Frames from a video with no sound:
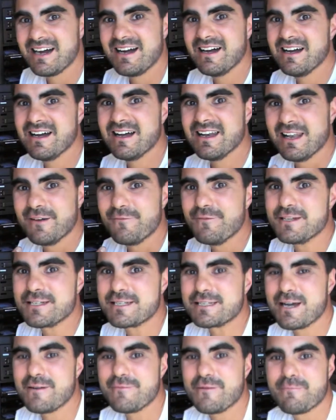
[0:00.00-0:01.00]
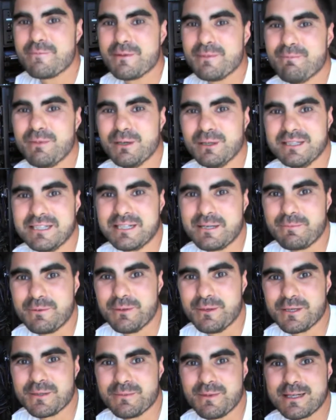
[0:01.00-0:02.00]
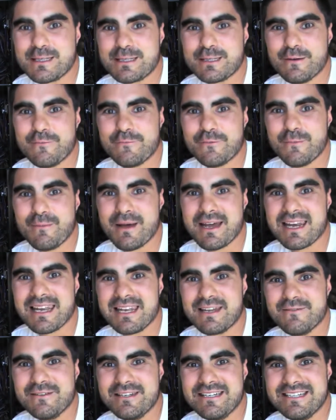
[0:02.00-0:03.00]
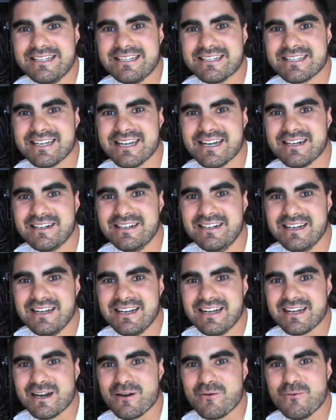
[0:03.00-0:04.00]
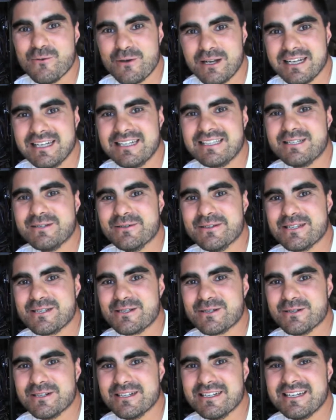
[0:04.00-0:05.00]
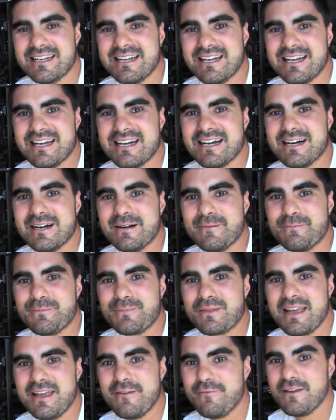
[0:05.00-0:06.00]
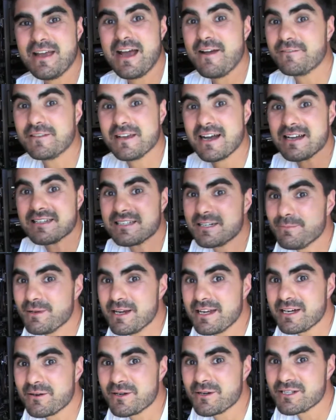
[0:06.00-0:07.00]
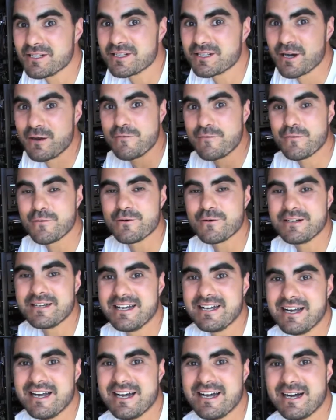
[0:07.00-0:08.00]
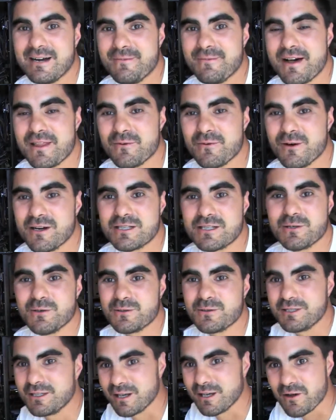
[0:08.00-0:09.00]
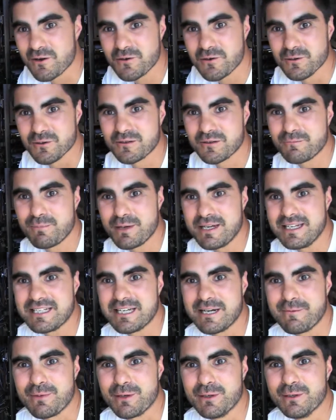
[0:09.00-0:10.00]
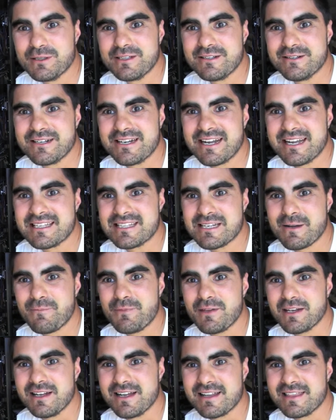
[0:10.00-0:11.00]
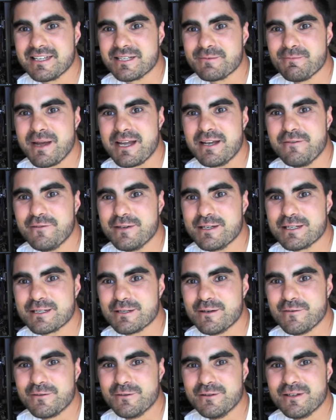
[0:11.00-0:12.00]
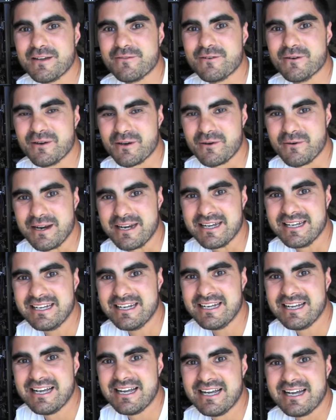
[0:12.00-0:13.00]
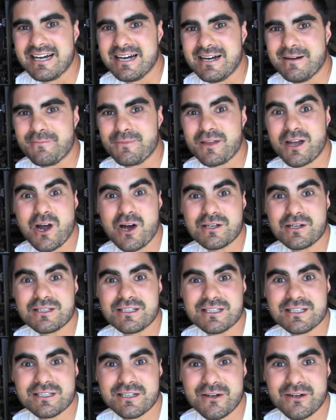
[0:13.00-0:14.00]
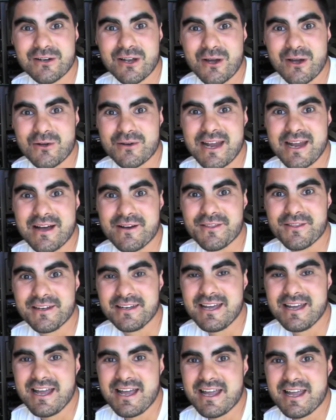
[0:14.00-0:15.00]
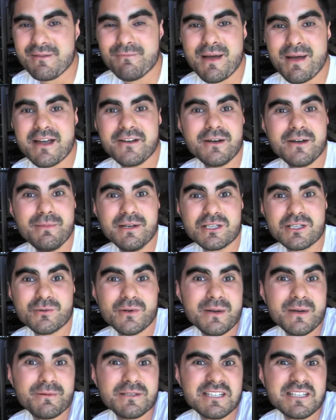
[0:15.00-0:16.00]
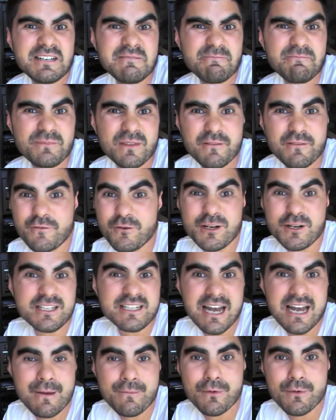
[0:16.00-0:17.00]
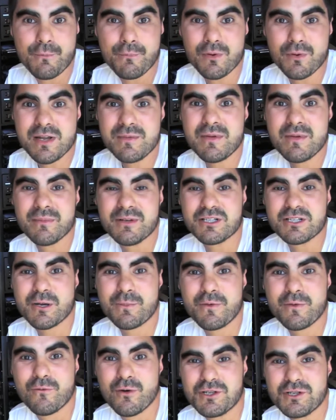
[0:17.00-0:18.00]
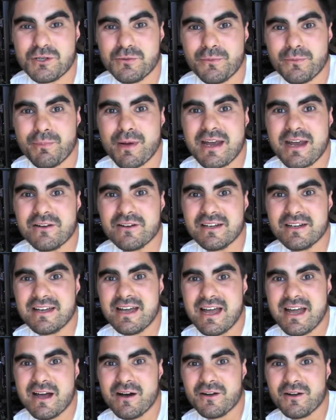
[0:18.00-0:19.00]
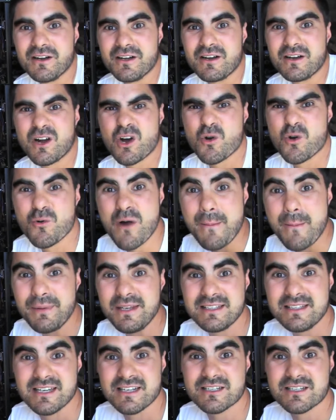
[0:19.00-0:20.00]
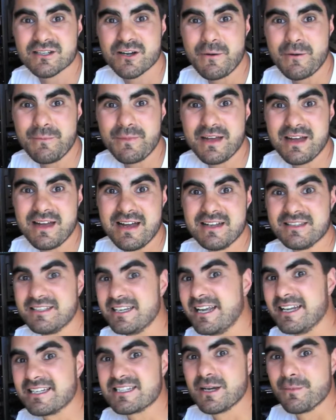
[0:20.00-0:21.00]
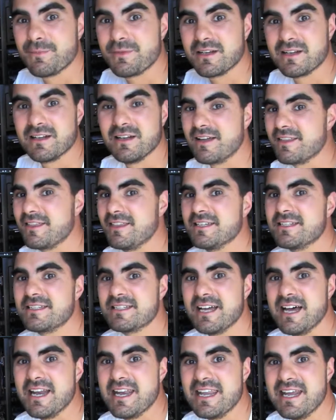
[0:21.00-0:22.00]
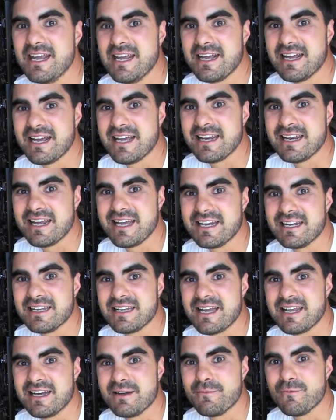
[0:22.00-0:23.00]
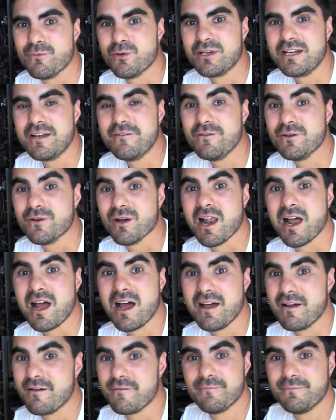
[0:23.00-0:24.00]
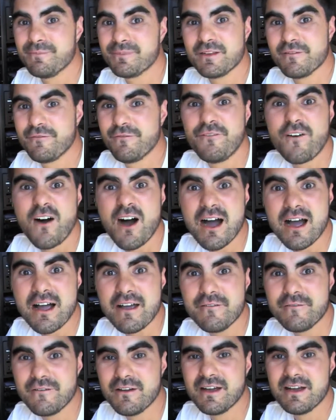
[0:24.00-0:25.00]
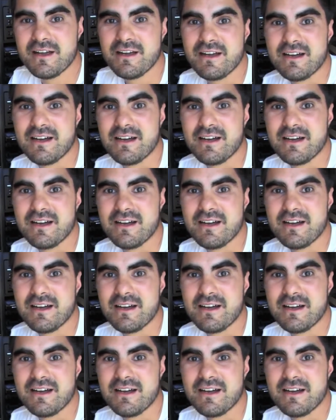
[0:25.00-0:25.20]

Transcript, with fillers: I, I, love this stuff. I've been building computers myself for about 11 years now and I really do enjoy it. Um, if you have to ask me any questions, go for it. Um, otherwise, talk to your local PC builder and get something like this made for yourself. You'll never regret it. Um, the cost is so low now that it may only be a 20%, for example, premium on top of what you would pay on a, on a crappy desktop to get something like this done. And, and, it, and it would give you a, a five